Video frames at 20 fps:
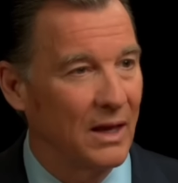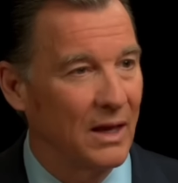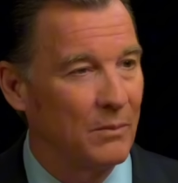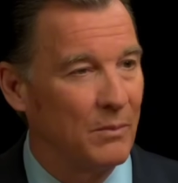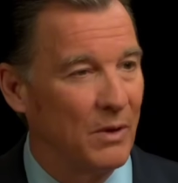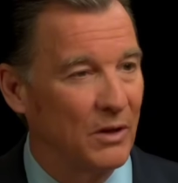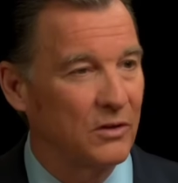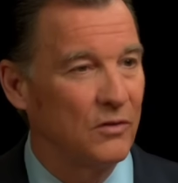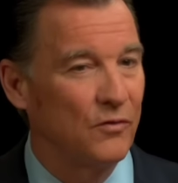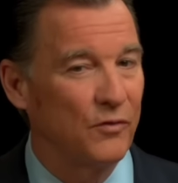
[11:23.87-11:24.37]

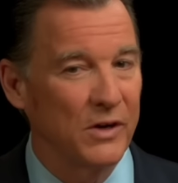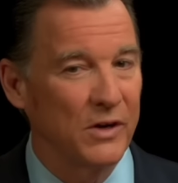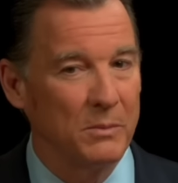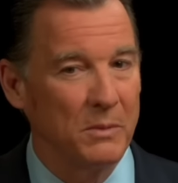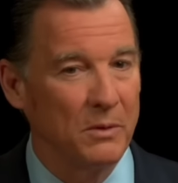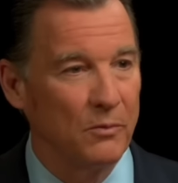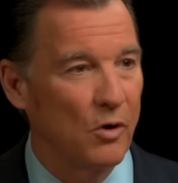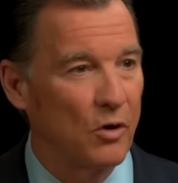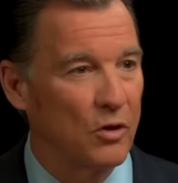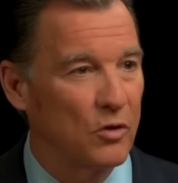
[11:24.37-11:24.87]
And Milton
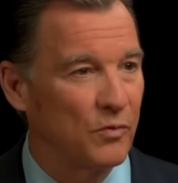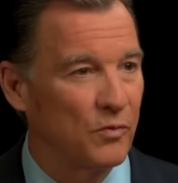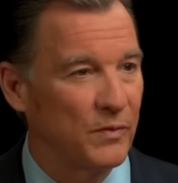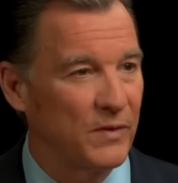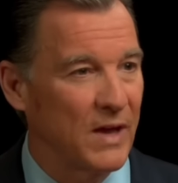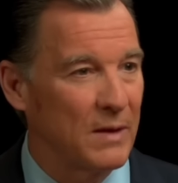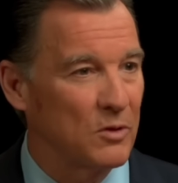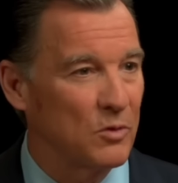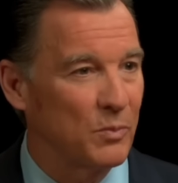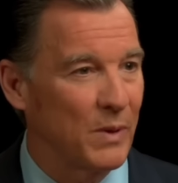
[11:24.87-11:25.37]
Friedman wrote his
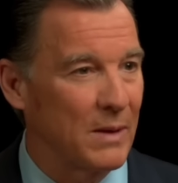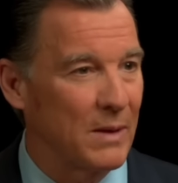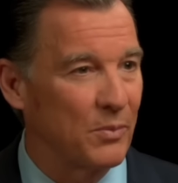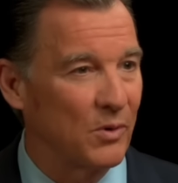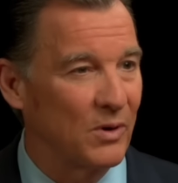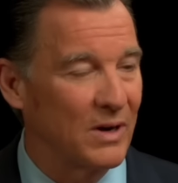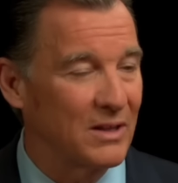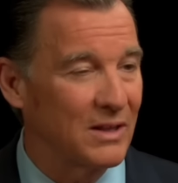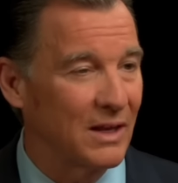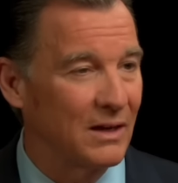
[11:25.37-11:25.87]
famous
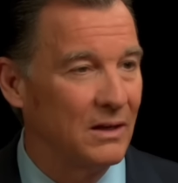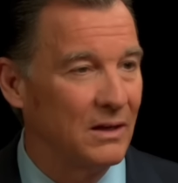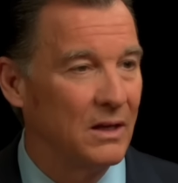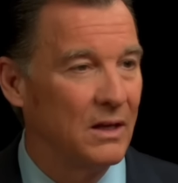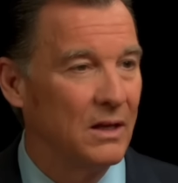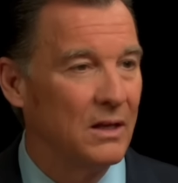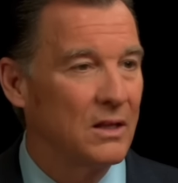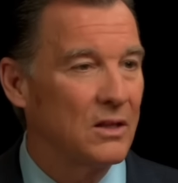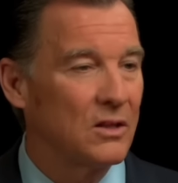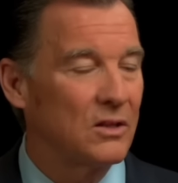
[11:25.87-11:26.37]
paper, and he said,
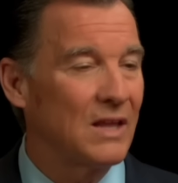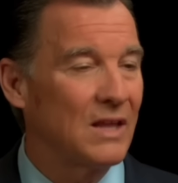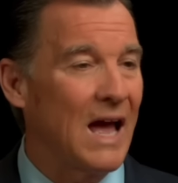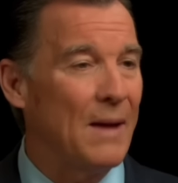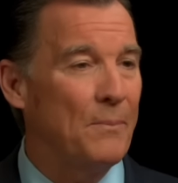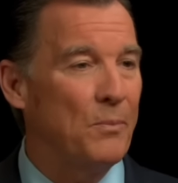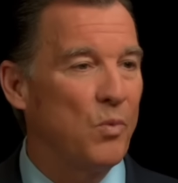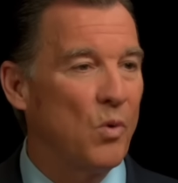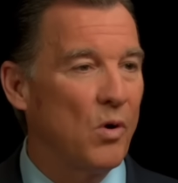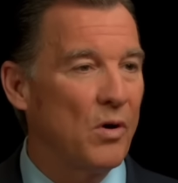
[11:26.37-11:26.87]

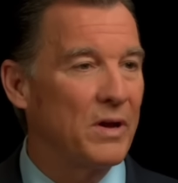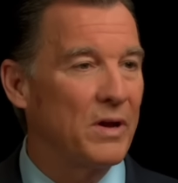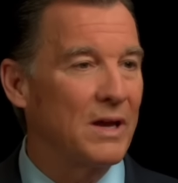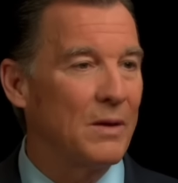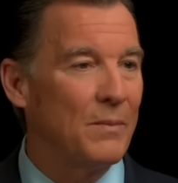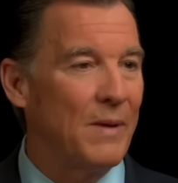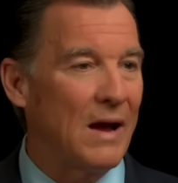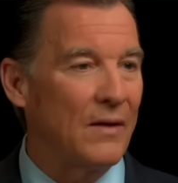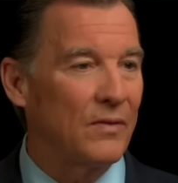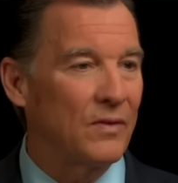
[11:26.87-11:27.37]
stop
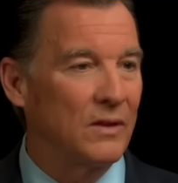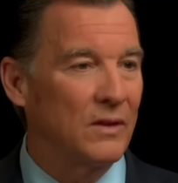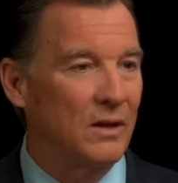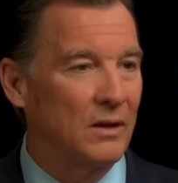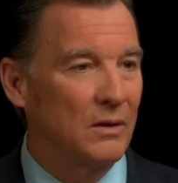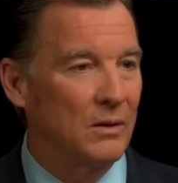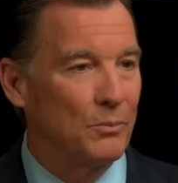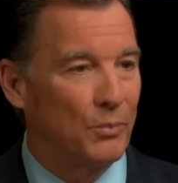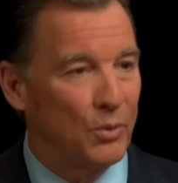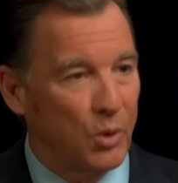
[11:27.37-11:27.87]
worrying about
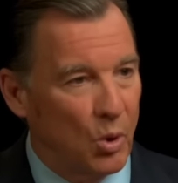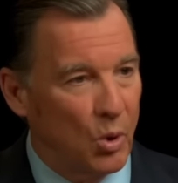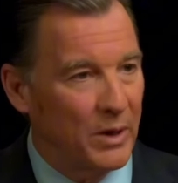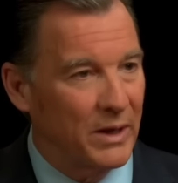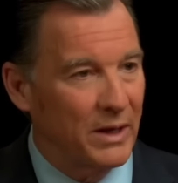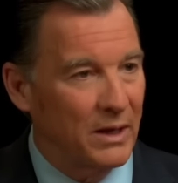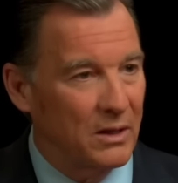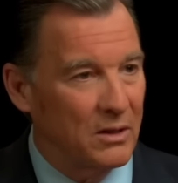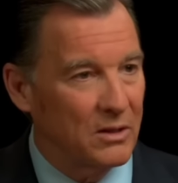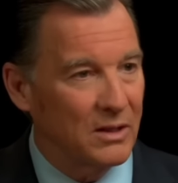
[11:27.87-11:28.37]
the
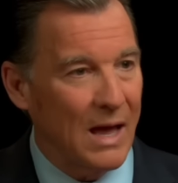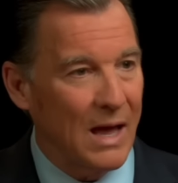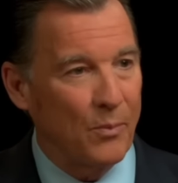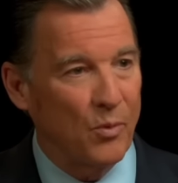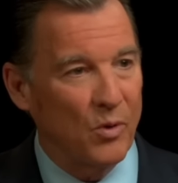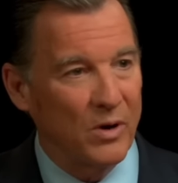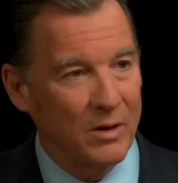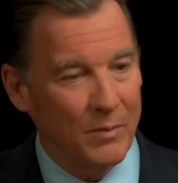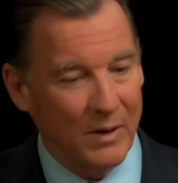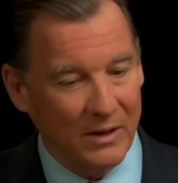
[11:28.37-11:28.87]
employees,
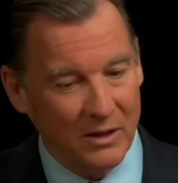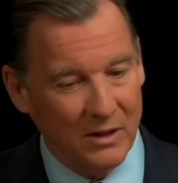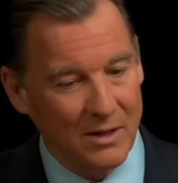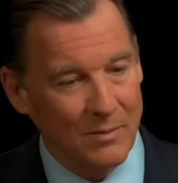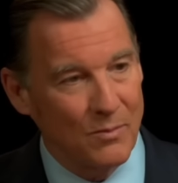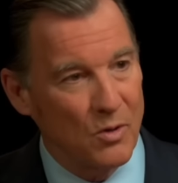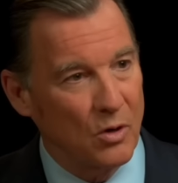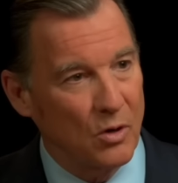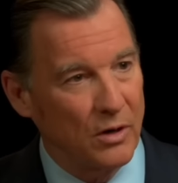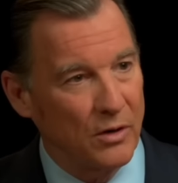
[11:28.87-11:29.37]
stop worrying about the
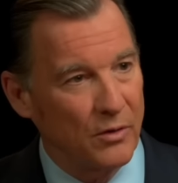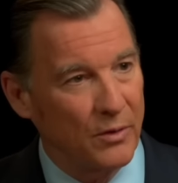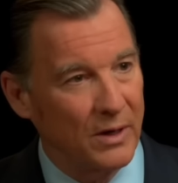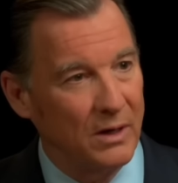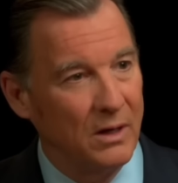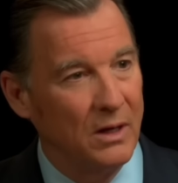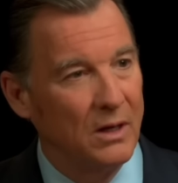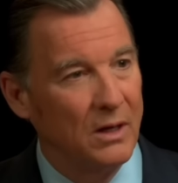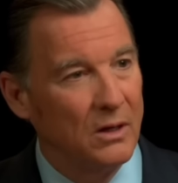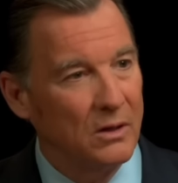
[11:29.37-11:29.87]
community you're
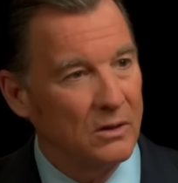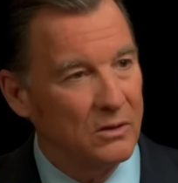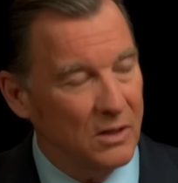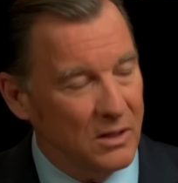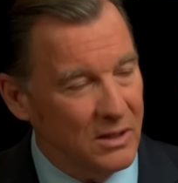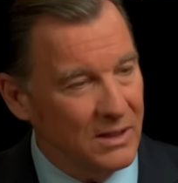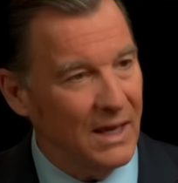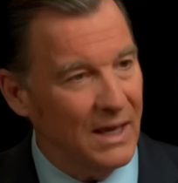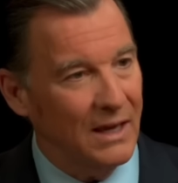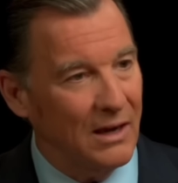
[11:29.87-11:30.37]
in,
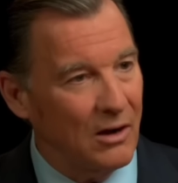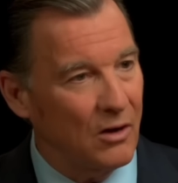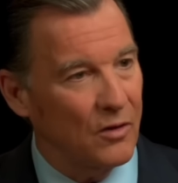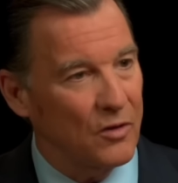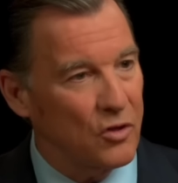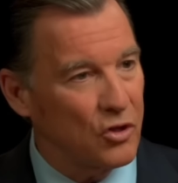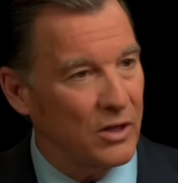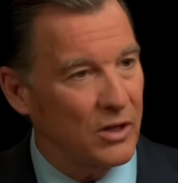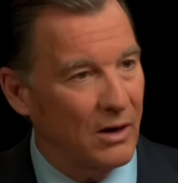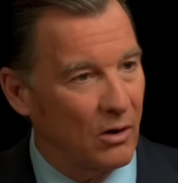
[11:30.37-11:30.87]
just take care
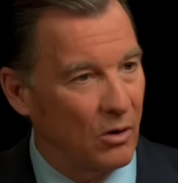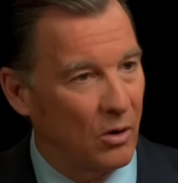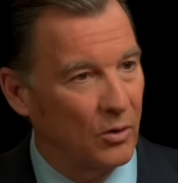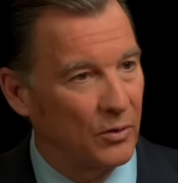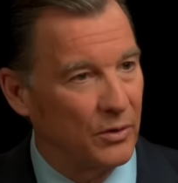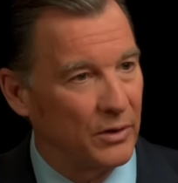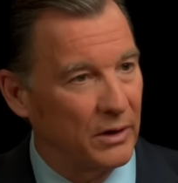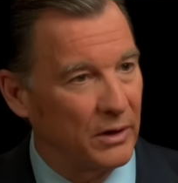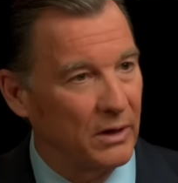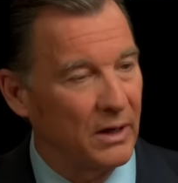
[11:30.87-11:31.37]
of the
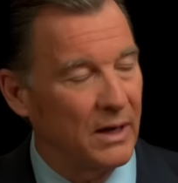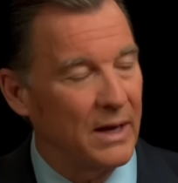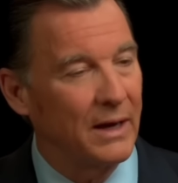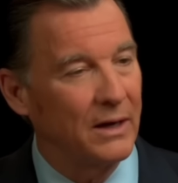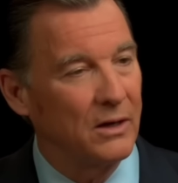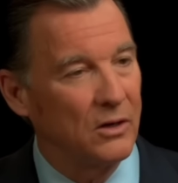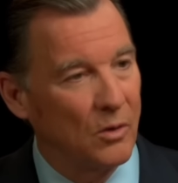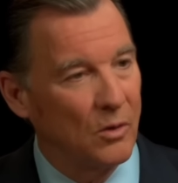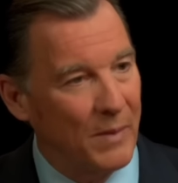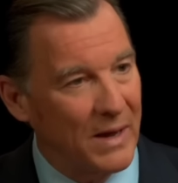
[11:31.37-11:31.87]
shareholder,
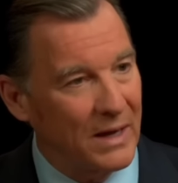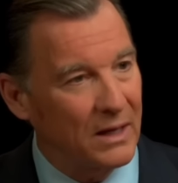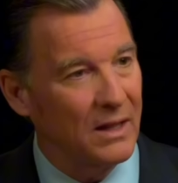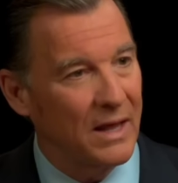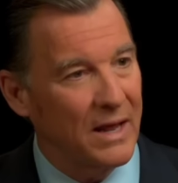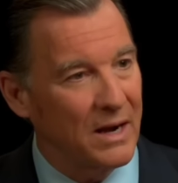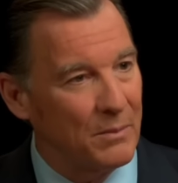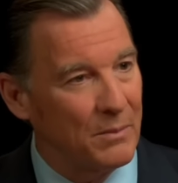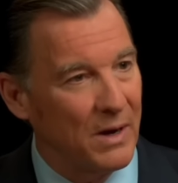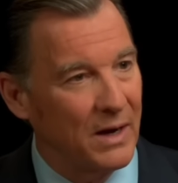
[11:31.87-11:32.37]
and you'll make a
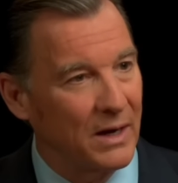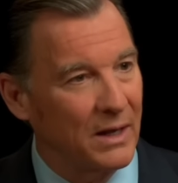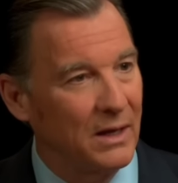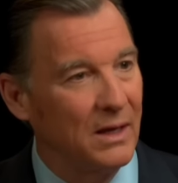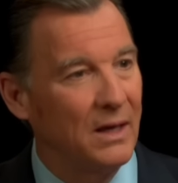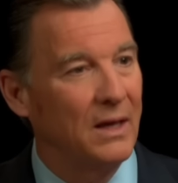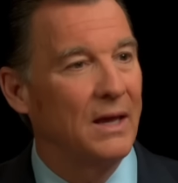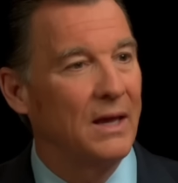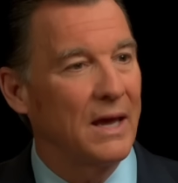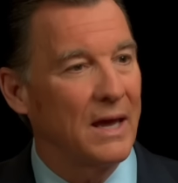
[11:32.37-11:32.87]
lot of
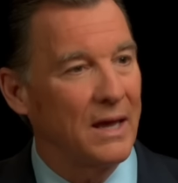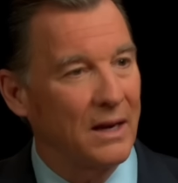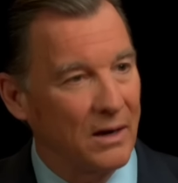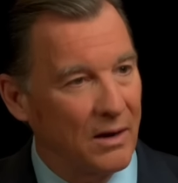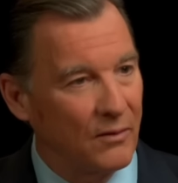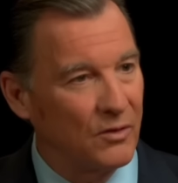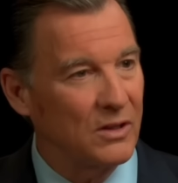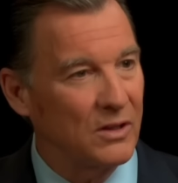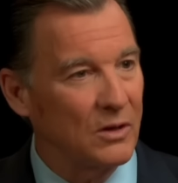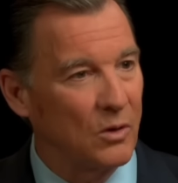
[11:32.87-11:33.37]
money, and
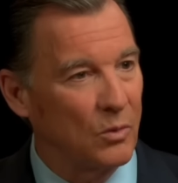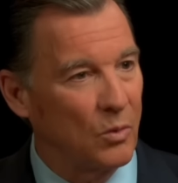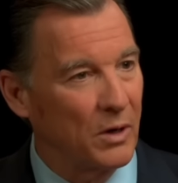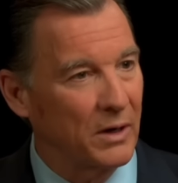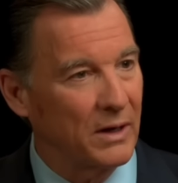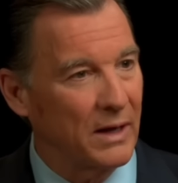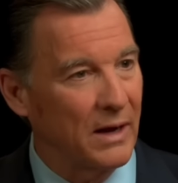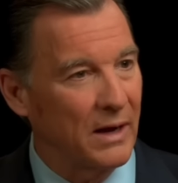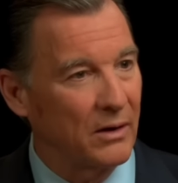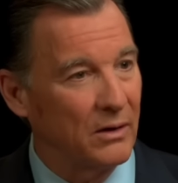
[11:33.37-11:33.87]
everything will
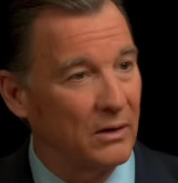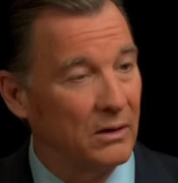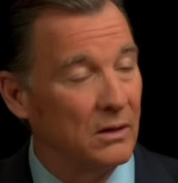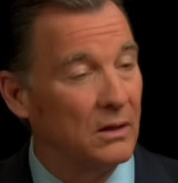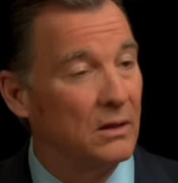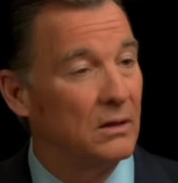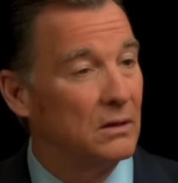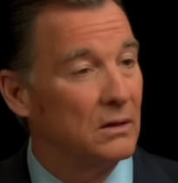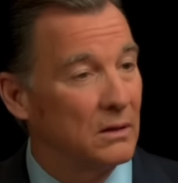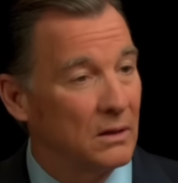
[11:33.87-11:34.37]
work out.
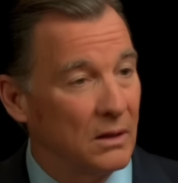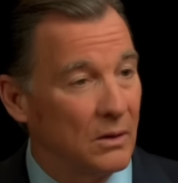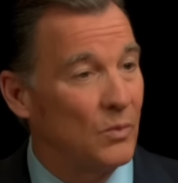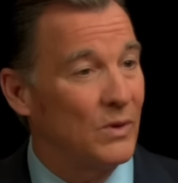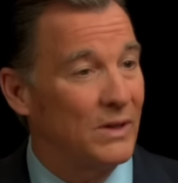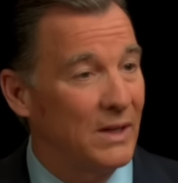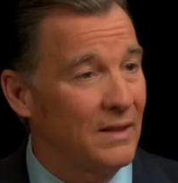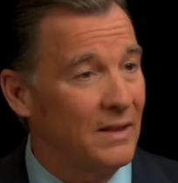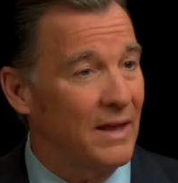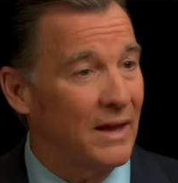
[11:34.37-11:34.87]
And
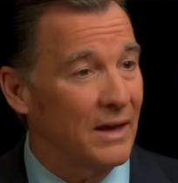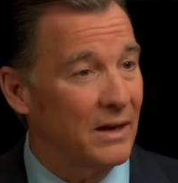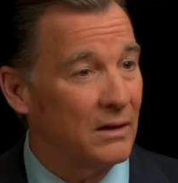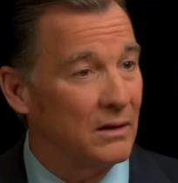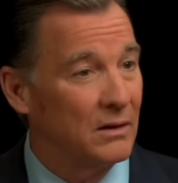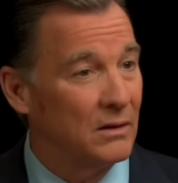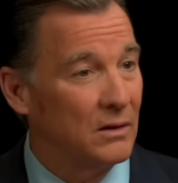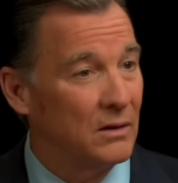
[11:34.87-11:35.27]
we did that.